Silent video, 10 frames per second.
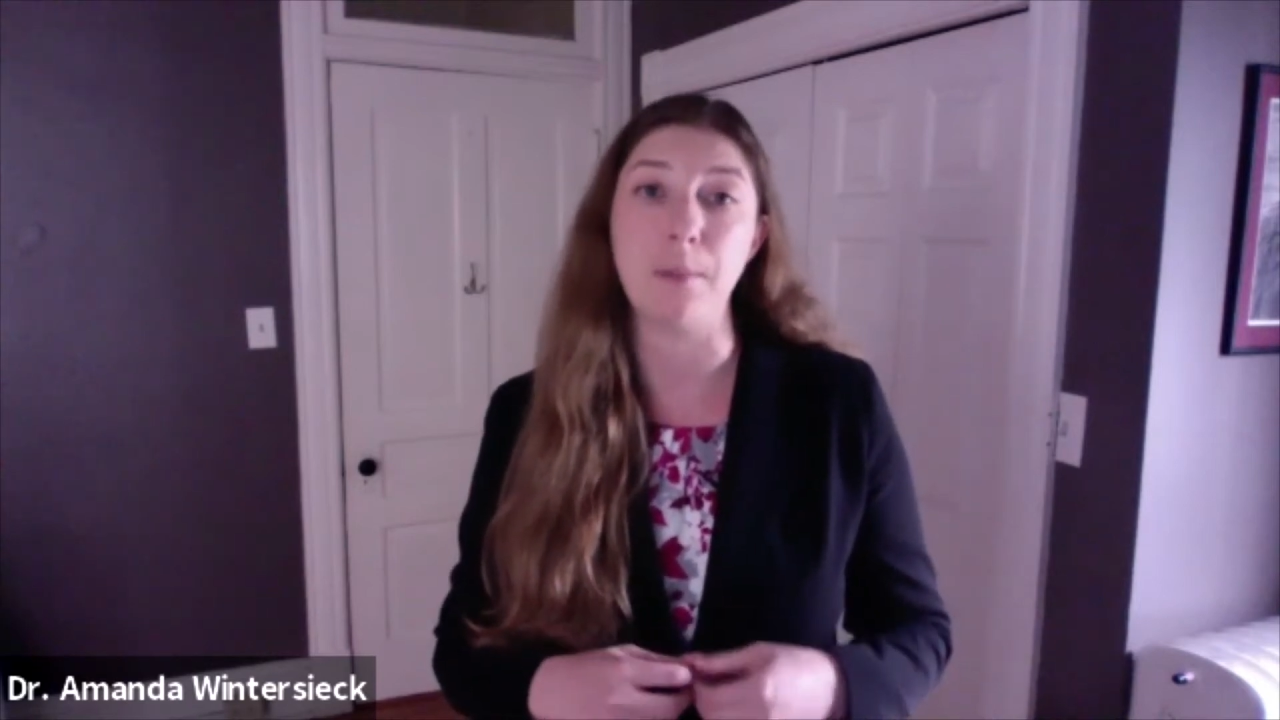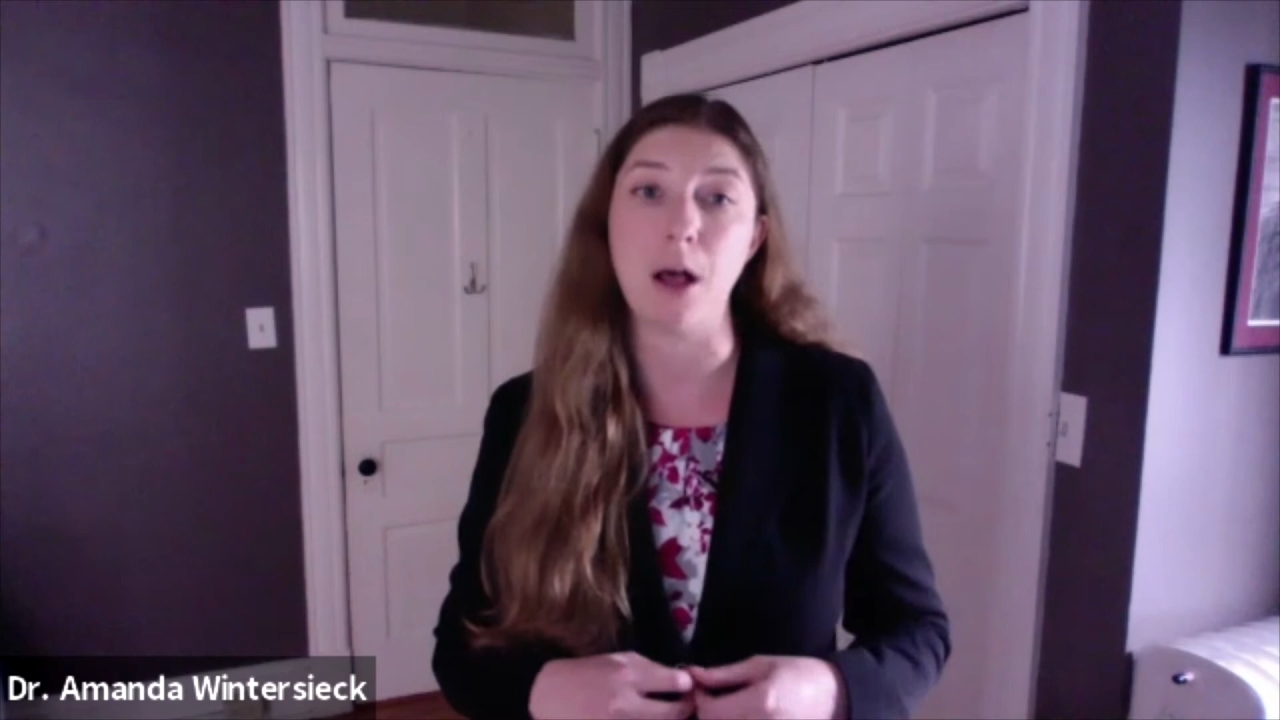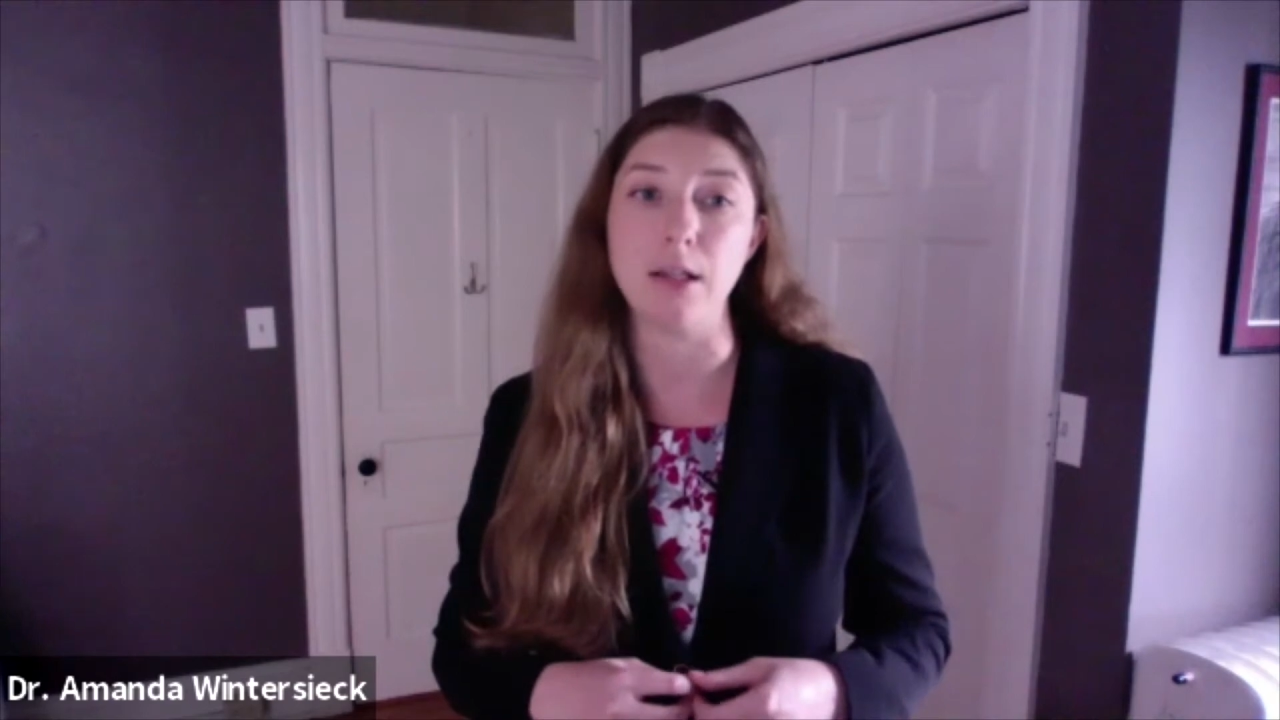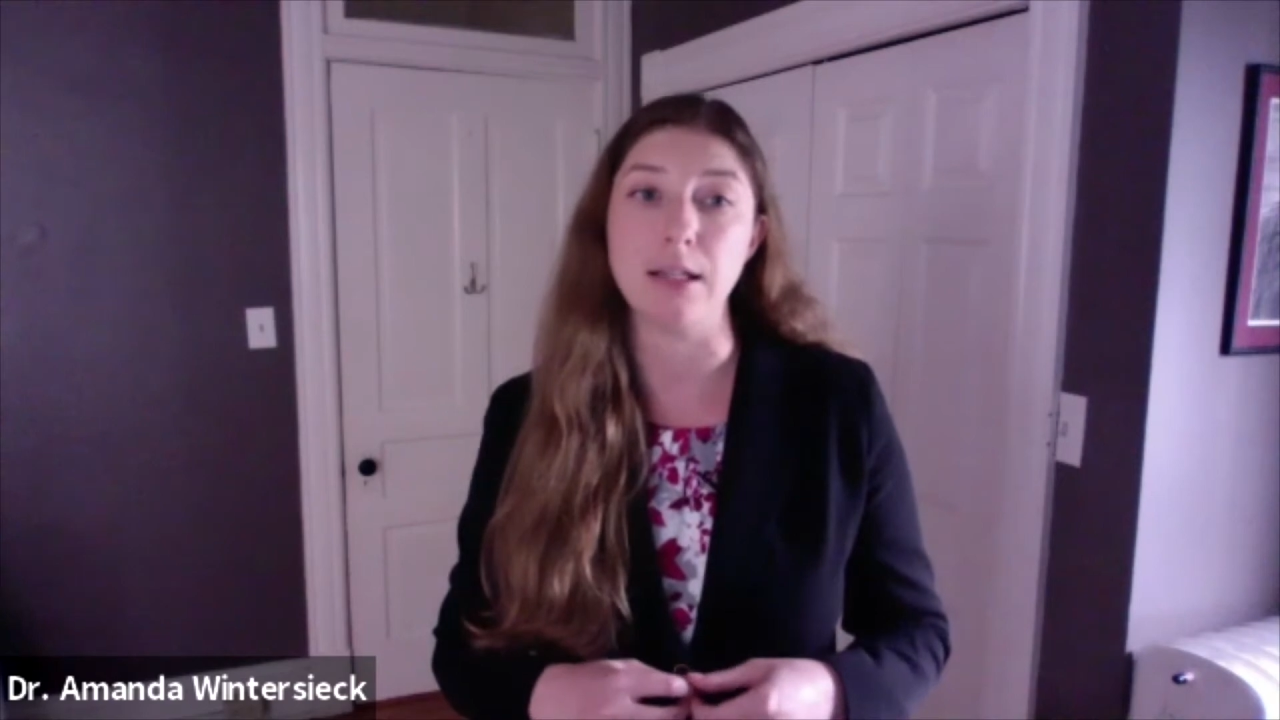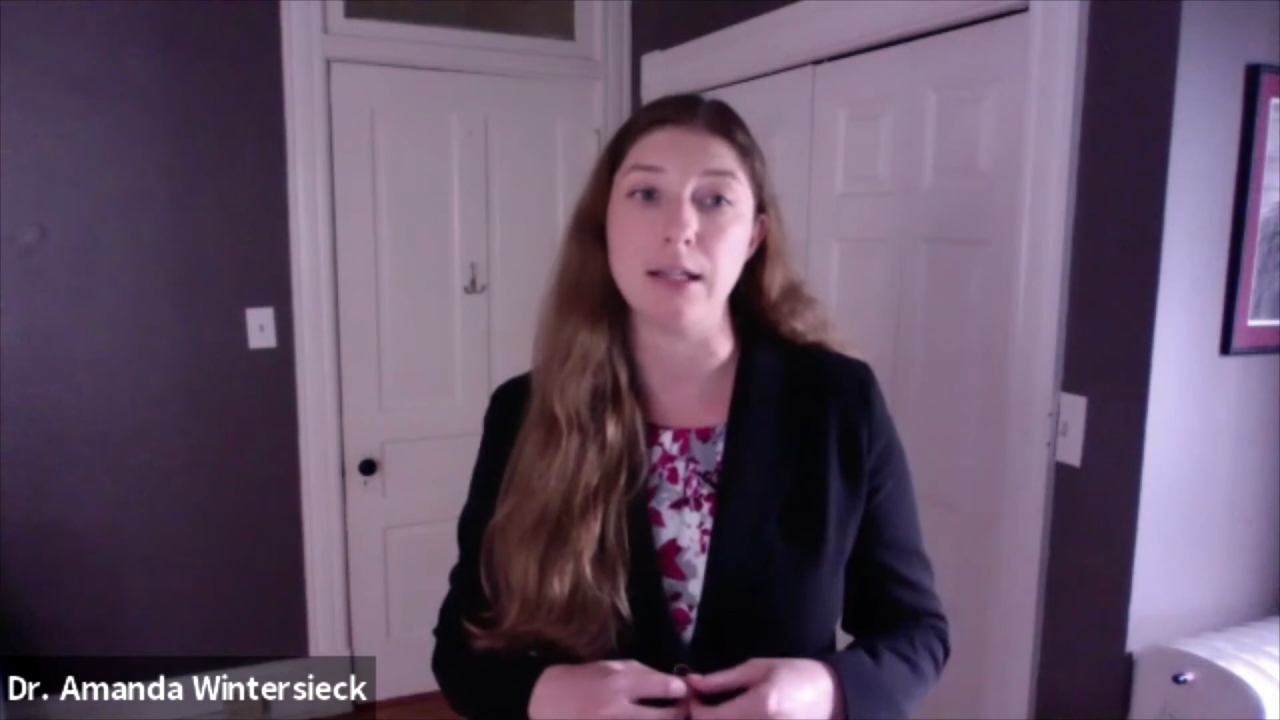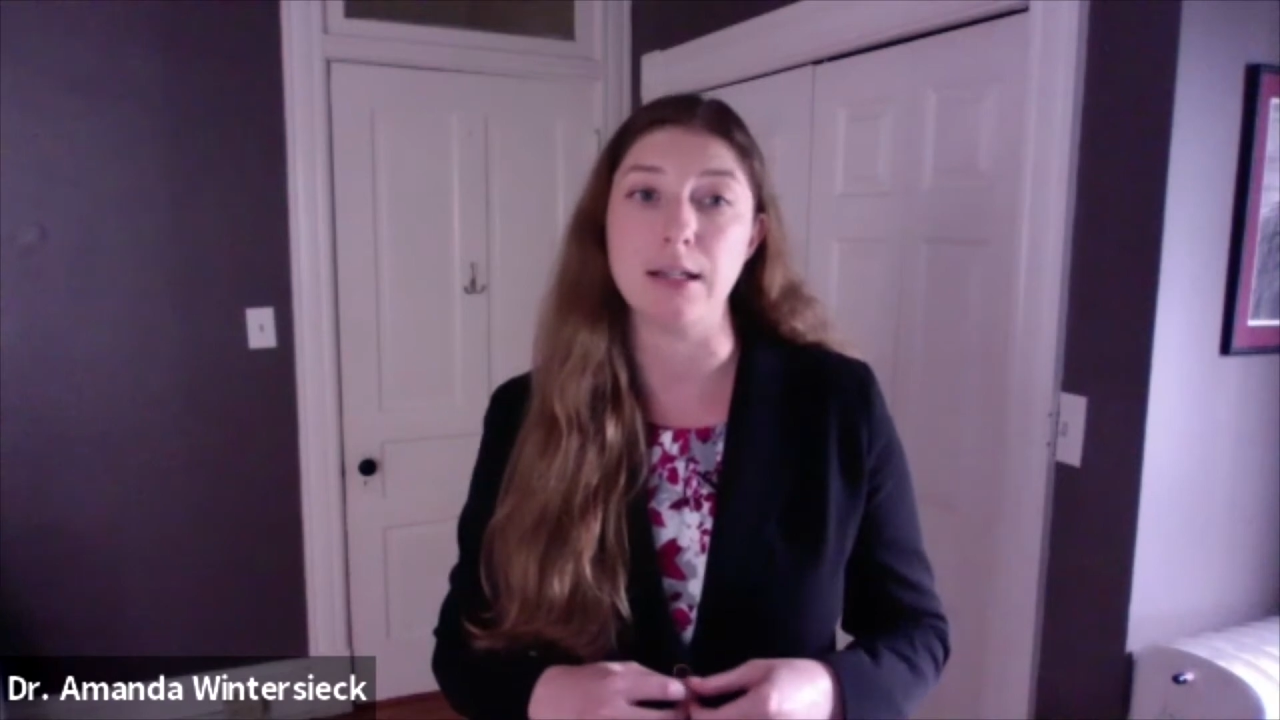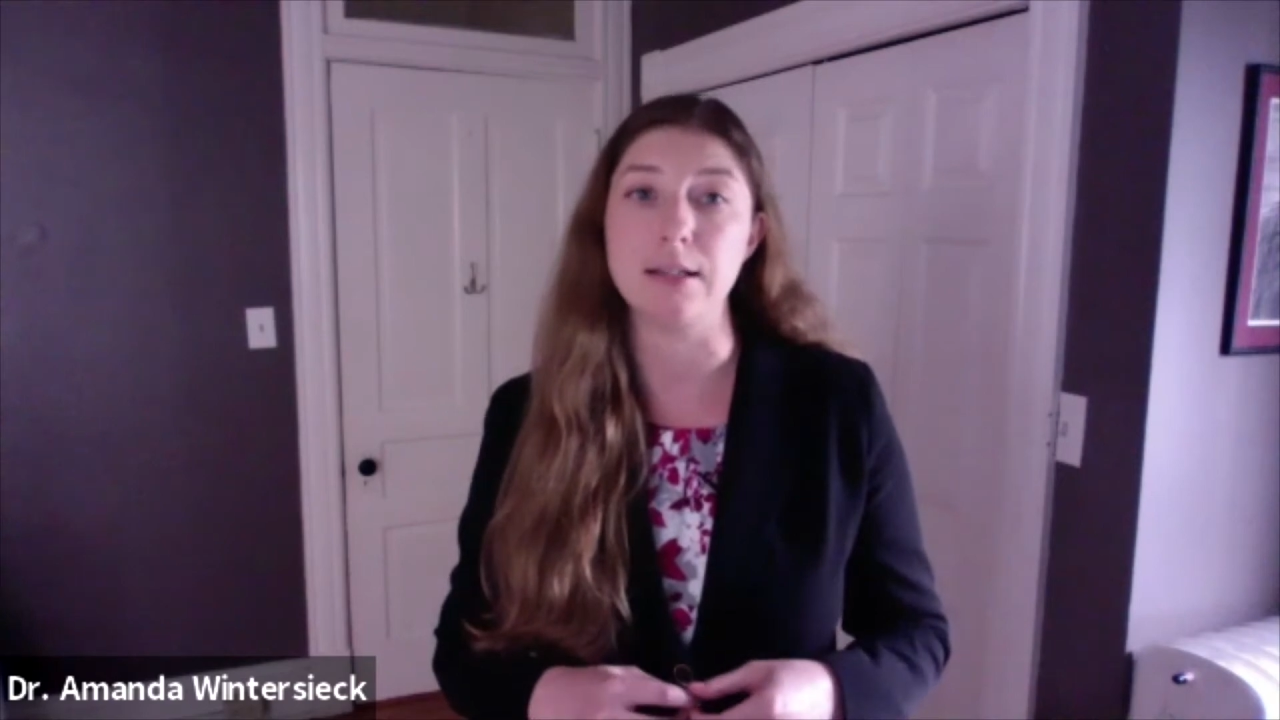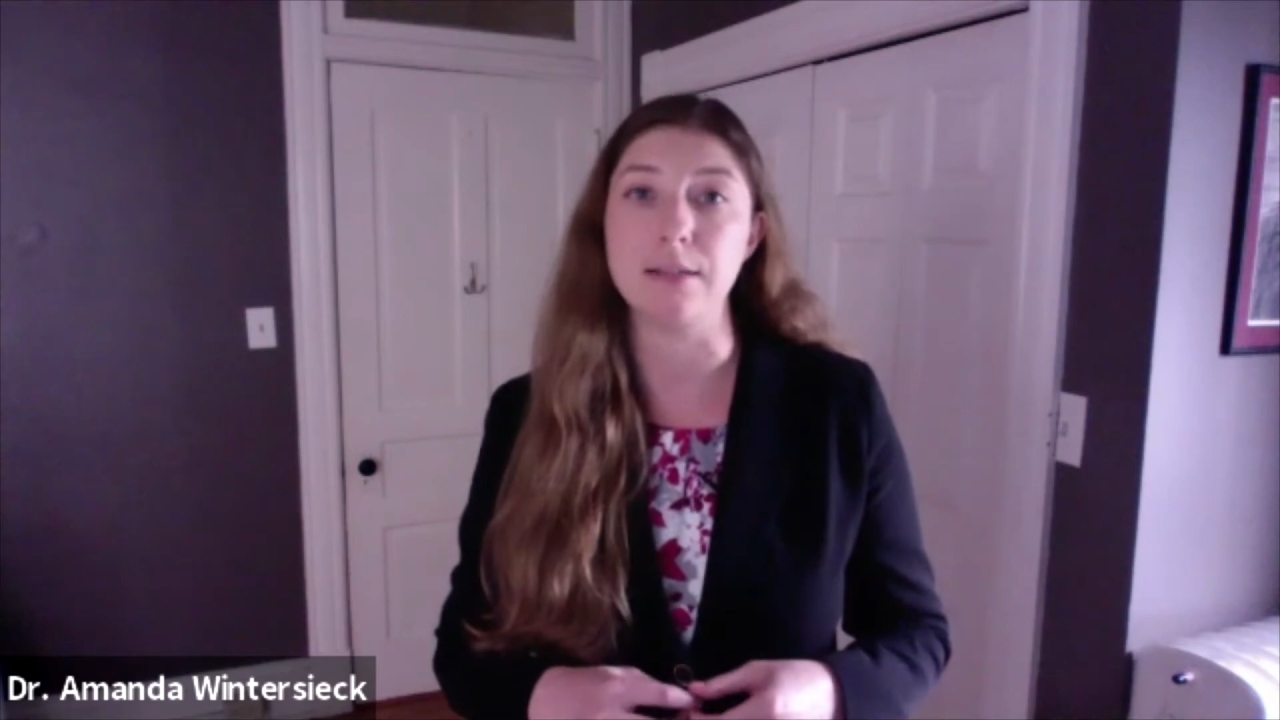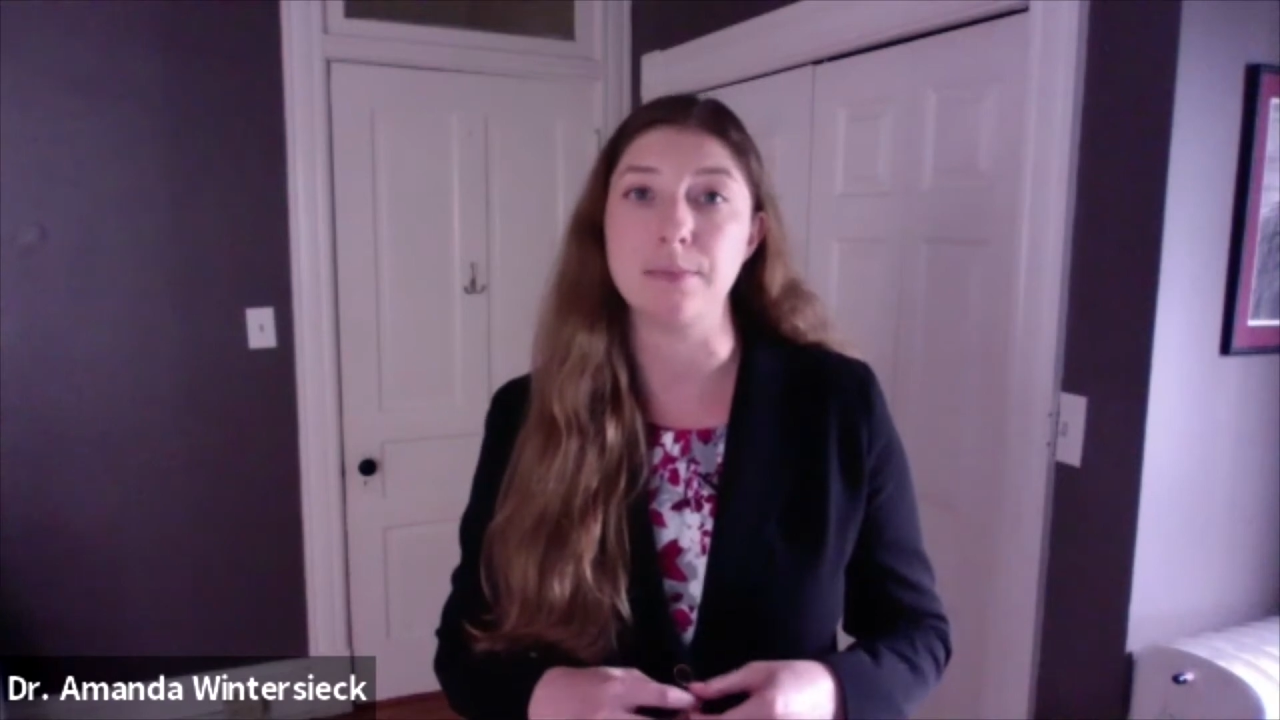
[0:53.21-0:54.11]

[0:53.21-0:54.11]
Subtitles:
politics.